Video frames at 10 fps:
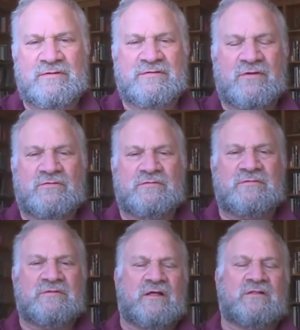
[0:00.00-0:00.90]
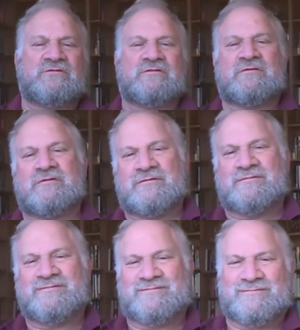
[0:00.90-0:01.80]
so intelligently.
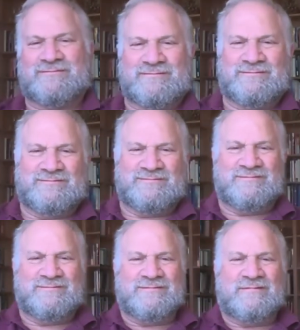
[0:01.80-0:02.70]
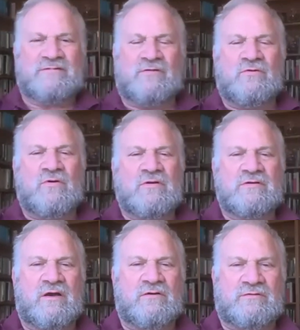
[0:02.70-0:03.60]
So long
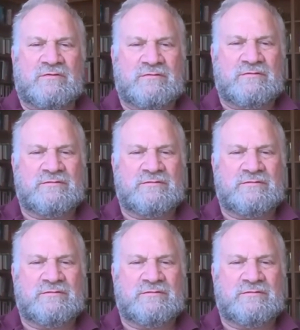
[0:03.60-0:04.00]
ago,